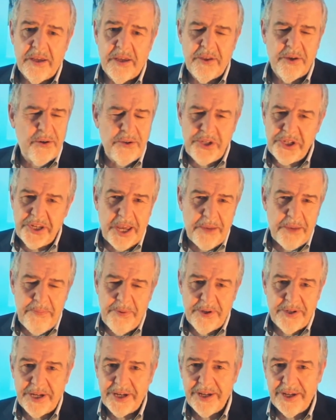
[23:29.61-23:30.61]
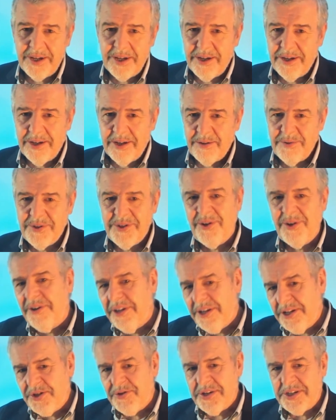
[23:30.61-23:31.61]
The Good Shepherd was not
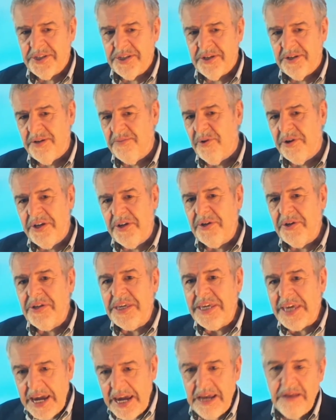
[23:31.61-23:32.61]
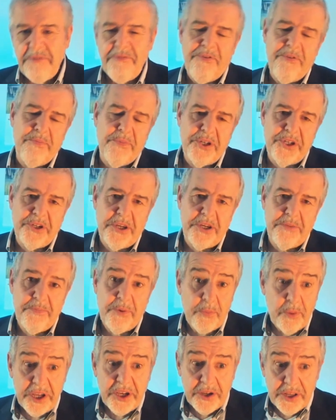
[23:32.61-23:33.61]
interested in what he could gain from the sheep,
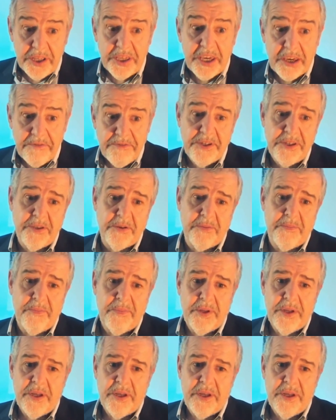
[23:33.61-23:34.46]
but what he could give to them.